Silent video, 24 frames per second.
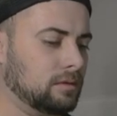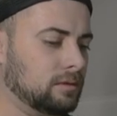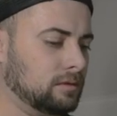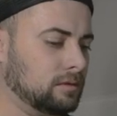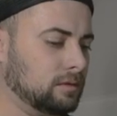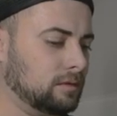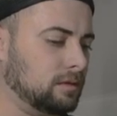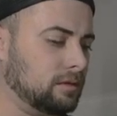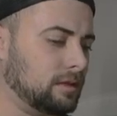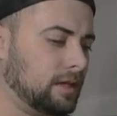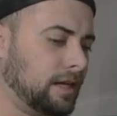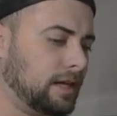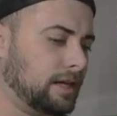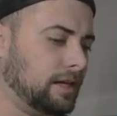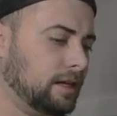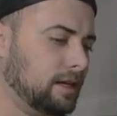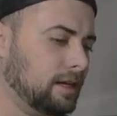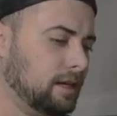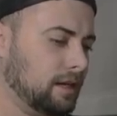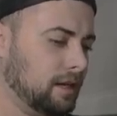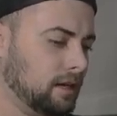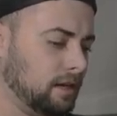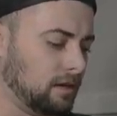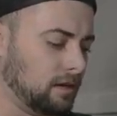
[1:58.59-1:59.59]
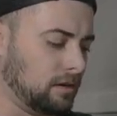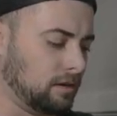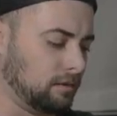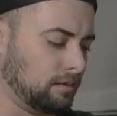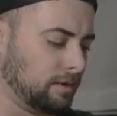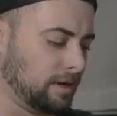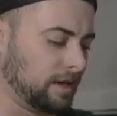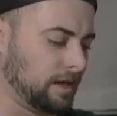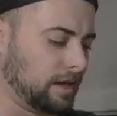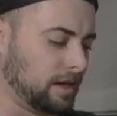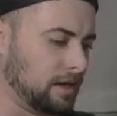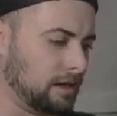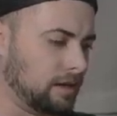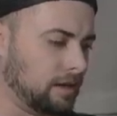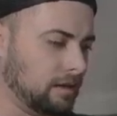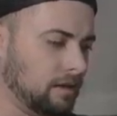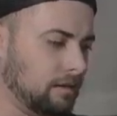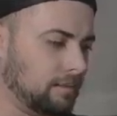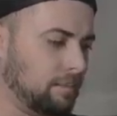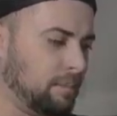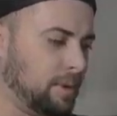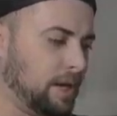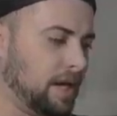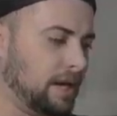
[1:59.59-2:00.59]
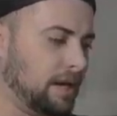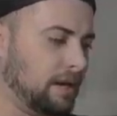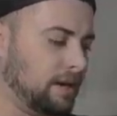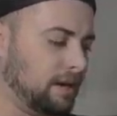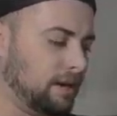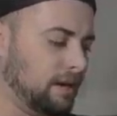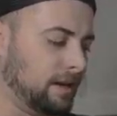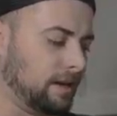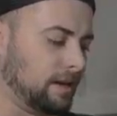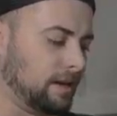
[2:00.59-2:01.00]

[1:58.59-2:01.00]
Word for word: oh, okay. Oh, we got a pin, like